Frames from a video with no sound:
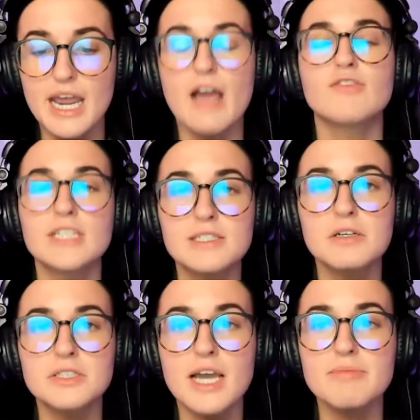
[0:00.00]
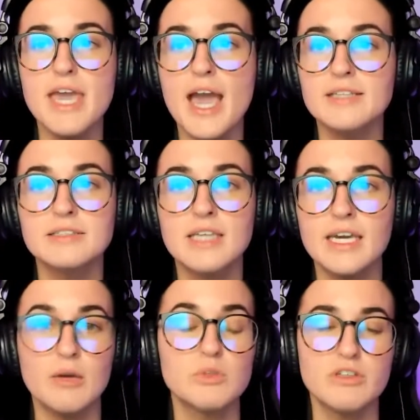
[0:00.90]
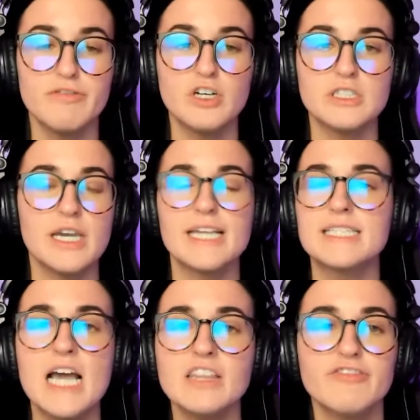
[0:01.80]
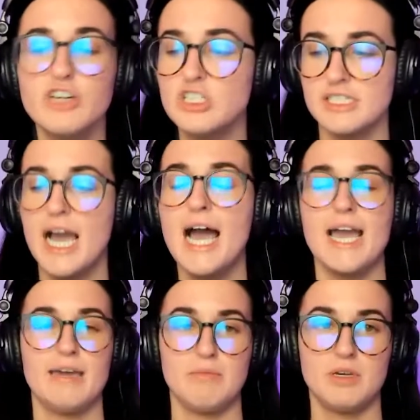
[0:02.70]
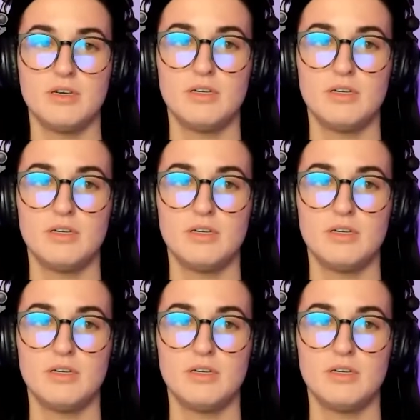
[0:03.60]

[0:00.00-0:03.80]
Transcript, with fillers: and every single time they acted like it was the first time. It's not the first time.